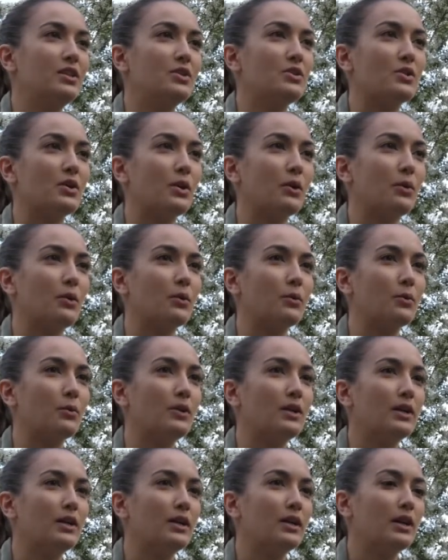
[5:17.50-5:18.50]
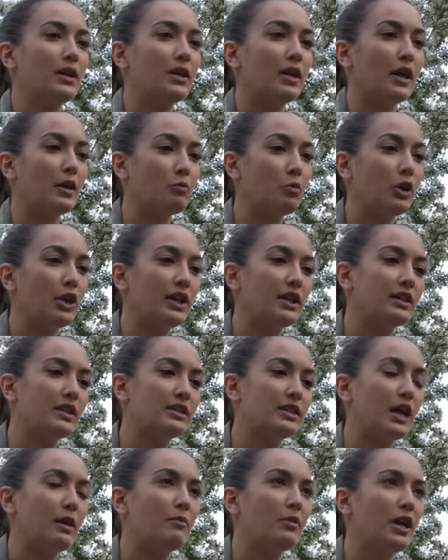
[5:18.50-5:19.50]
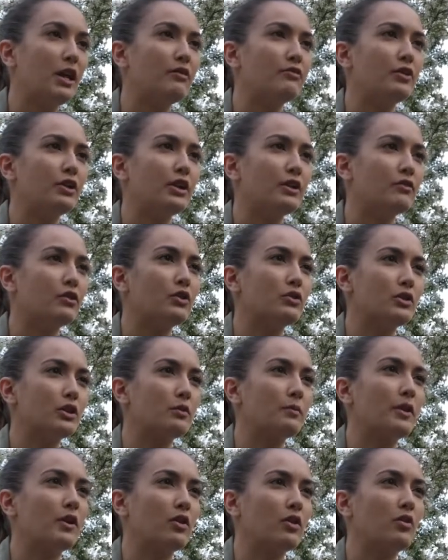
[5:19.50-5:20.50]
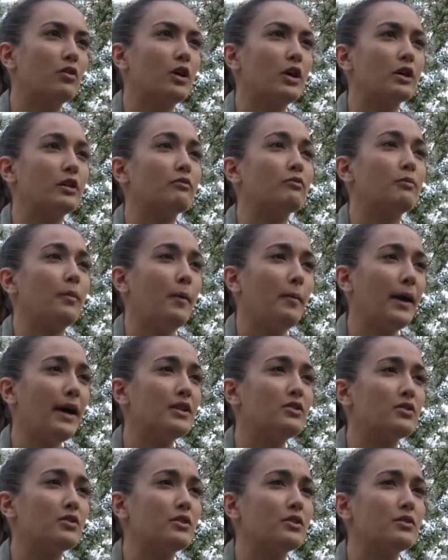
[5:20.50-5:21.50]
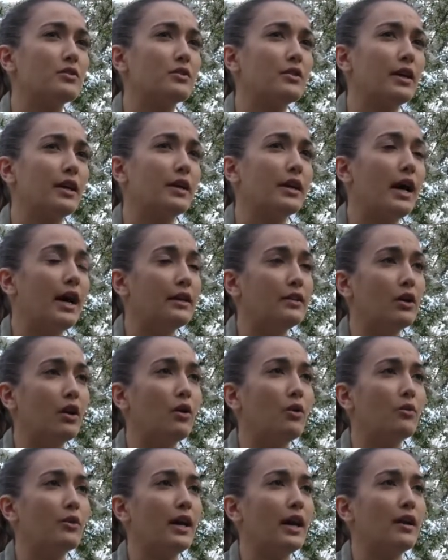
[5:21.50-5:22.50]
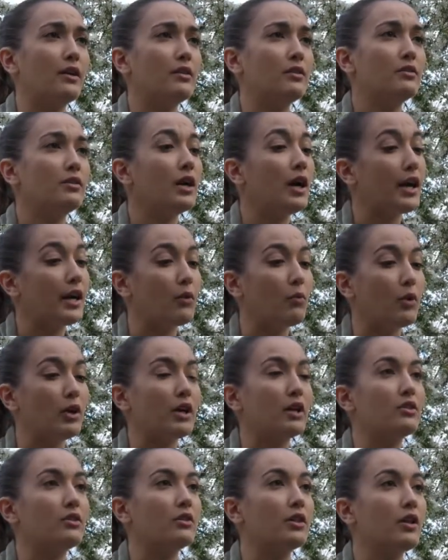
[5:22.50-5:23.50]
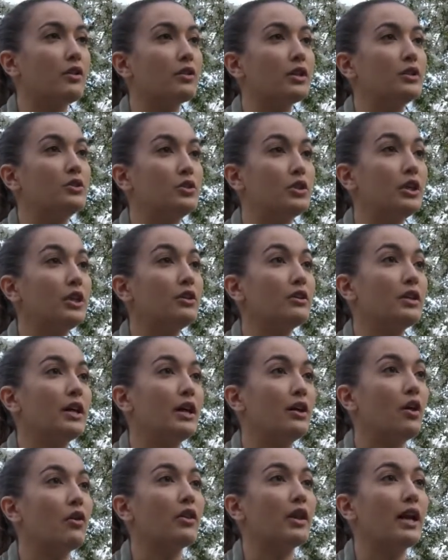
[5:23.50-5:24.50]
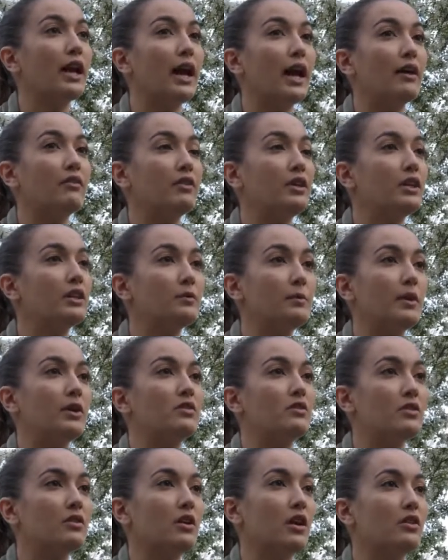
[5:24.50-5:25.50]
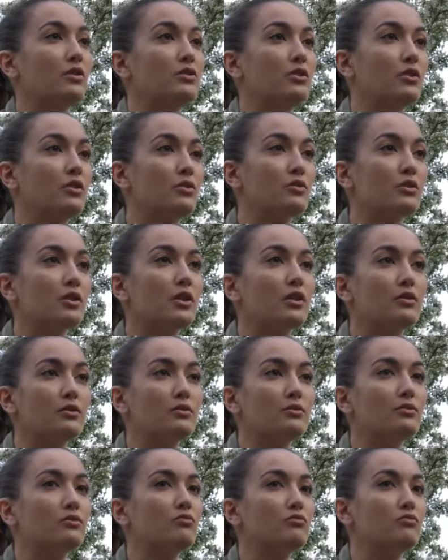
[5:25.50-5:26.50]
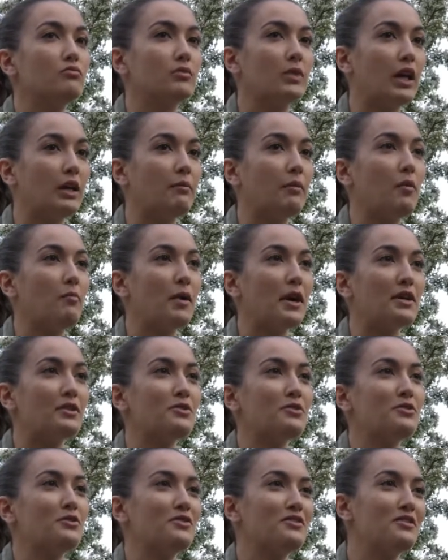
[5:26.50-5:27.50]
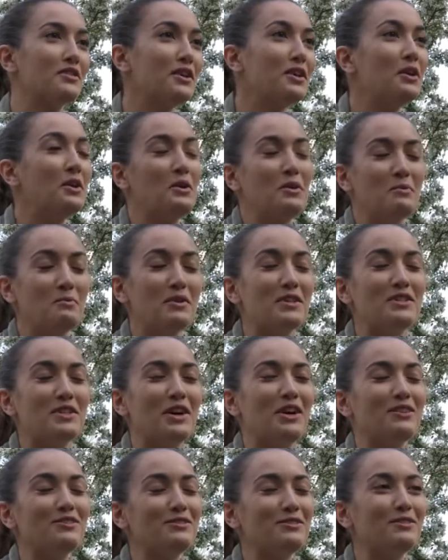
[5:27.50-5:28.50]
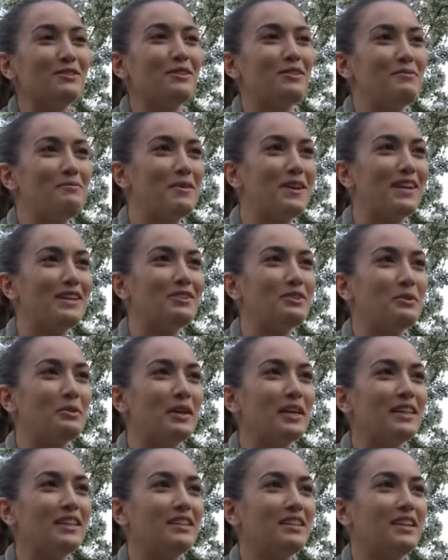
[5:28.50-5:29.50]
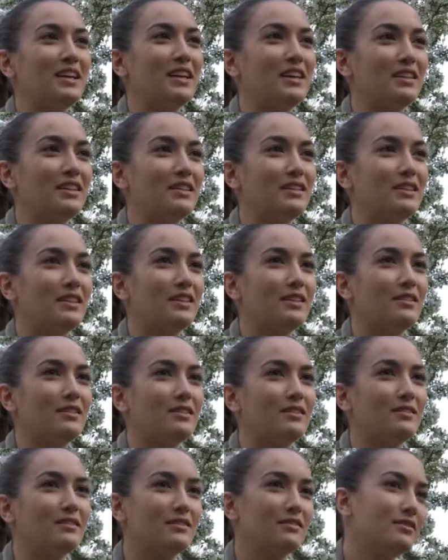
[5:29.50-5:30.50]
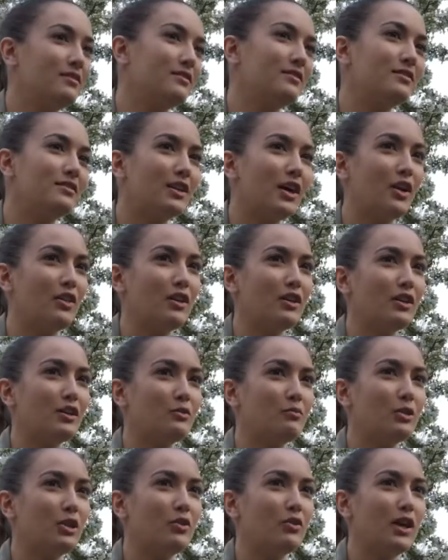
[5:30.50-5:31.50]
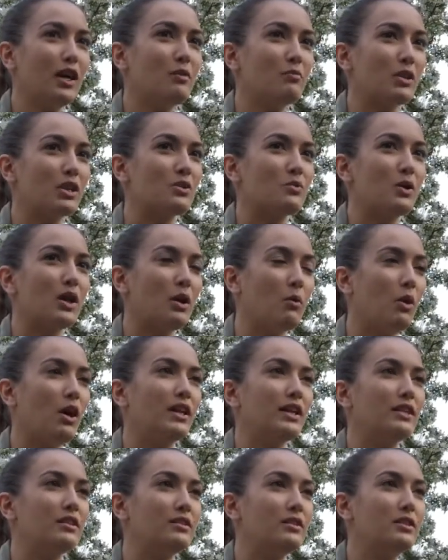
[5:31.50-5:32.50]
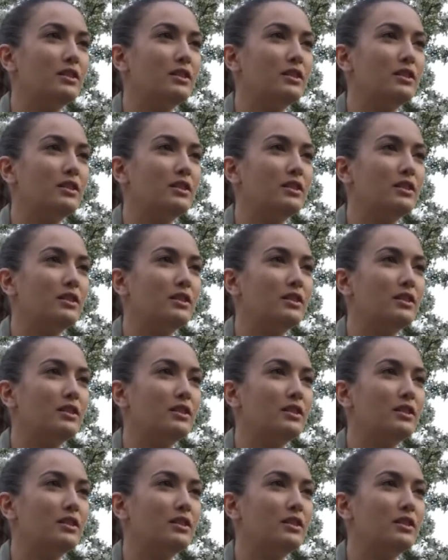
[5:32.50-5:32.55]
So, like putting in the time and effort, even though it took me a little longer for my bachelor's, like I know that I could work under another engineer, and I know that I have the experience and knowledge to do so. Getting my master's be tough, but I'll do it, and I think it'll be okay. But it's what I wanted.